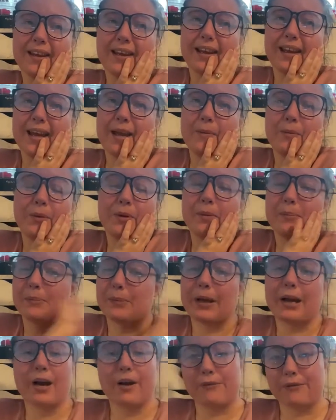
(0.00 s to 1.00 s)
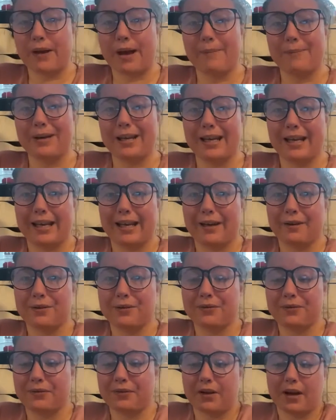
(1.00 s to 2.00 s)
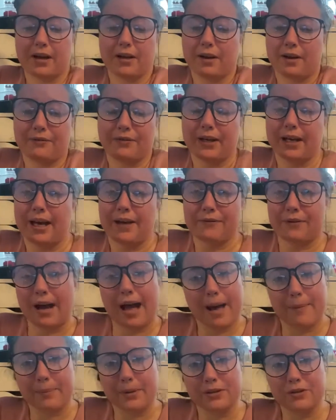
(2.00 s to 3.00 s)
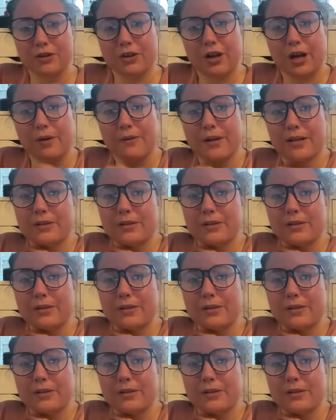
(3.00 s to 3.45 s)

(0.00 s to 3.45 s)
it wouldn't be our family if nothing ever happened, you know. There's